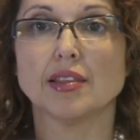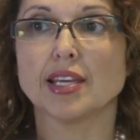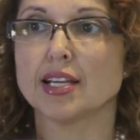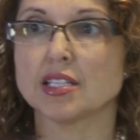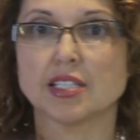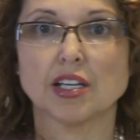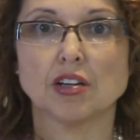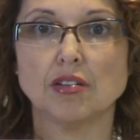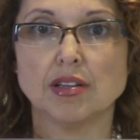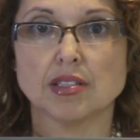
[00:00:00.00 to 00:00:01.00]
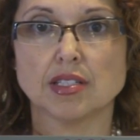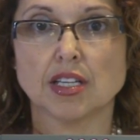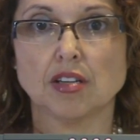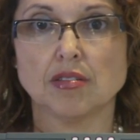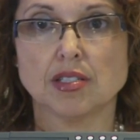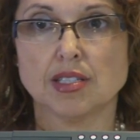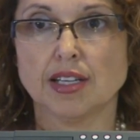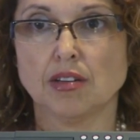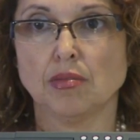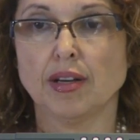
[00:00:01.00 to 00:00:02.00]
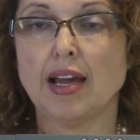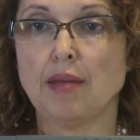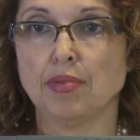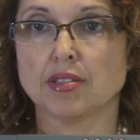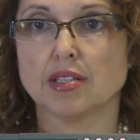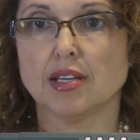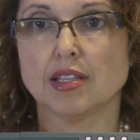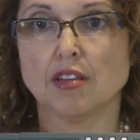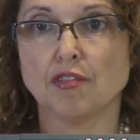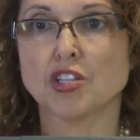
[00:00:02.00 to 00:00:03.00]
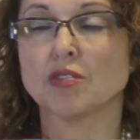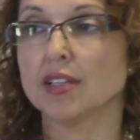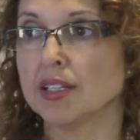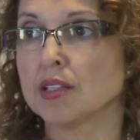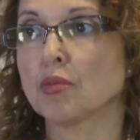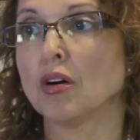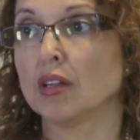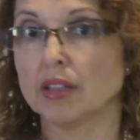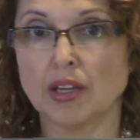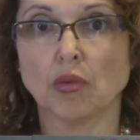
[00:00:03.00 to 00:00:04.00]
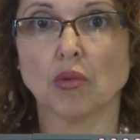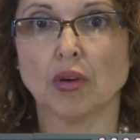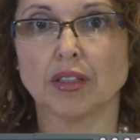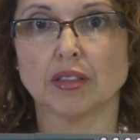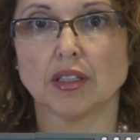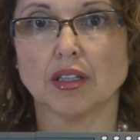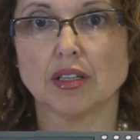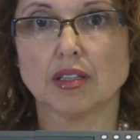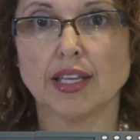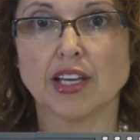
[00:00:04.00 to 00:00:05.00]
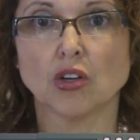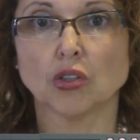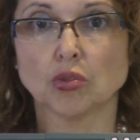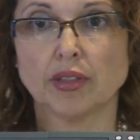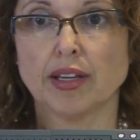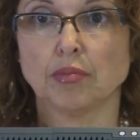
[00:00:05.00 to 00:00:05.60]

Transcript: they get sicker and sicker and sicker. What happens? The eventually end up calling 911. They go to an